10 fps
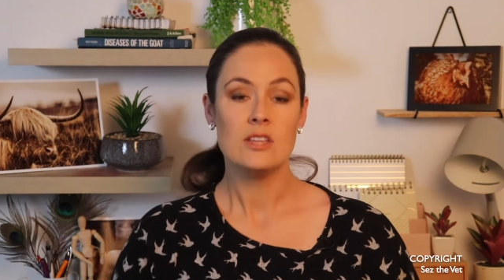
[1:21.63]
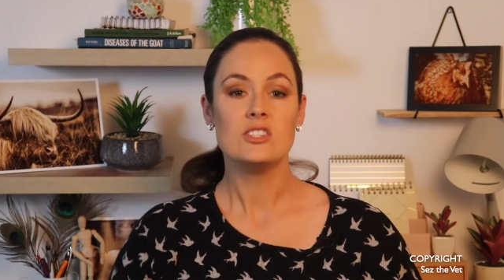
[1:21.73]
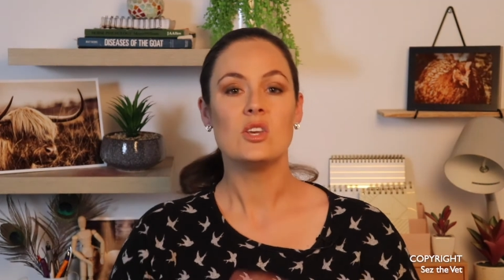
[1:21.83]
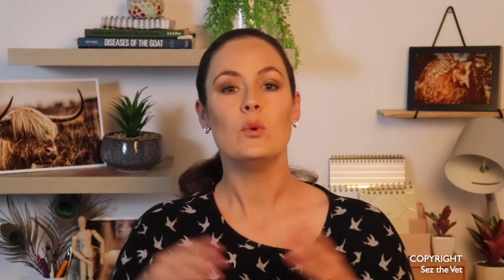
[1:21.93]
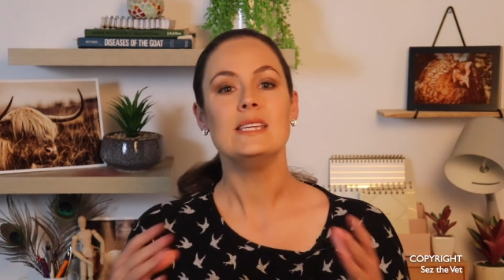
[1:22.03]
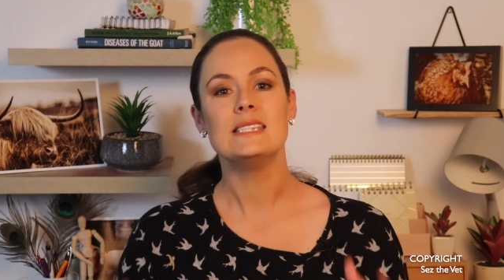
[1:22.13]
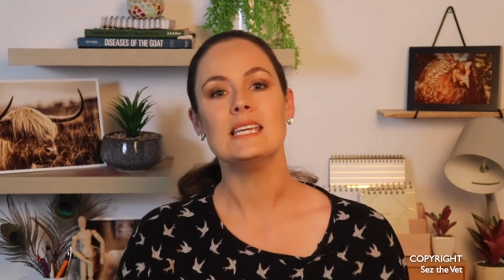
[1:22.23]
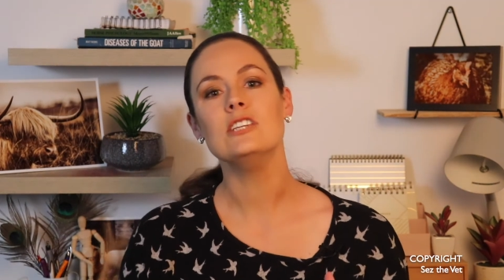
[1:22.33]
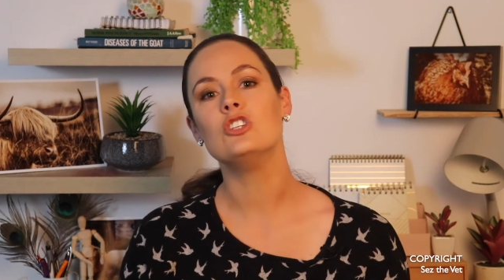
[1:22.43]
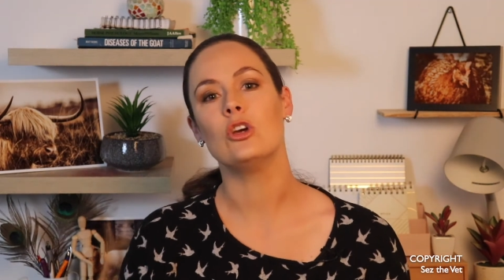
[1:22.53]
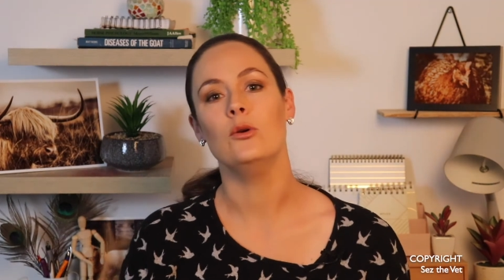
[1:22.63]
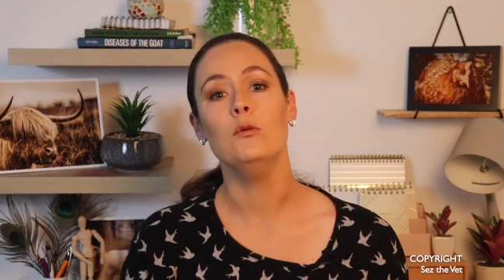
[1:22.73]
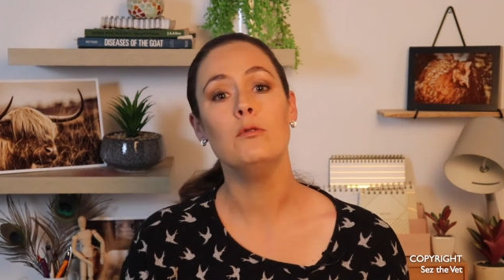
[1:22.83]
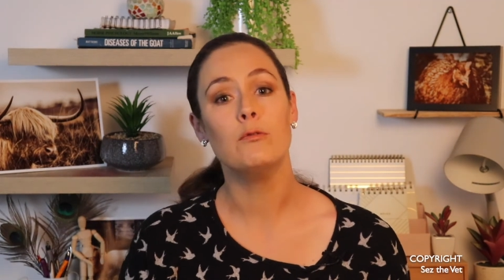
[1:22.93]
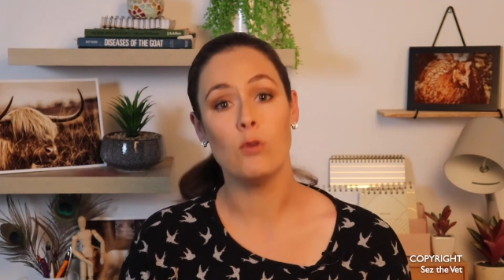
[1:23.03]
So we see two
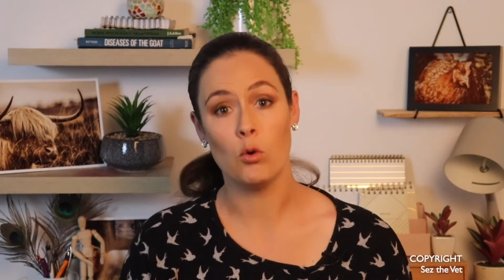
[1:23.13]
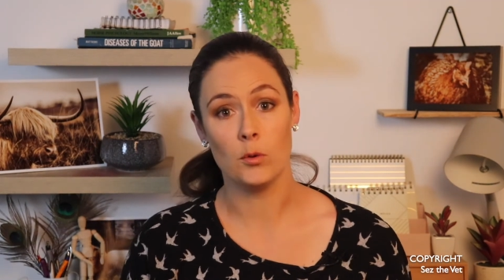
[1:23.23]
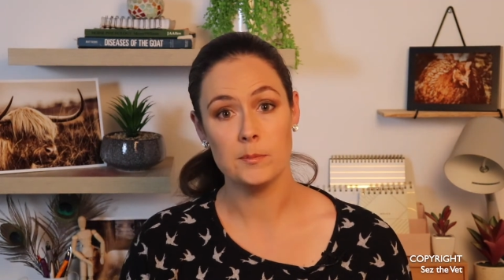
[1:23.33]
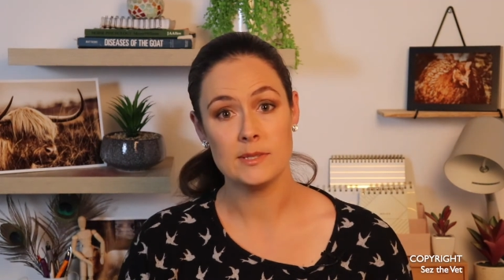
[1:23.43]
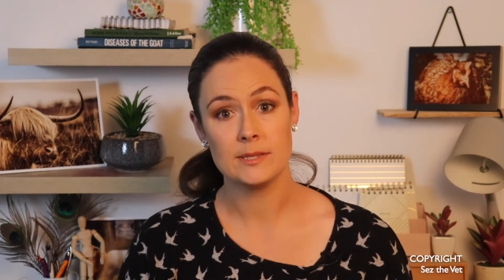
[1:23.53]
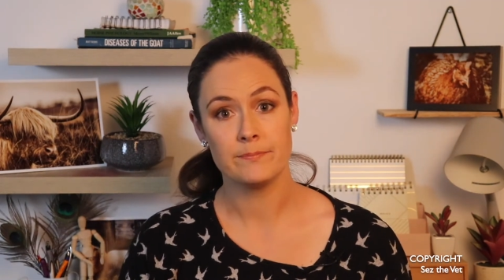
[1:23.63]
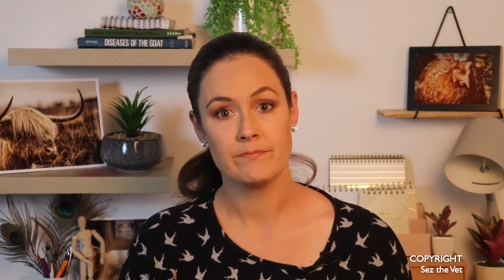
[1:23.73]
forms.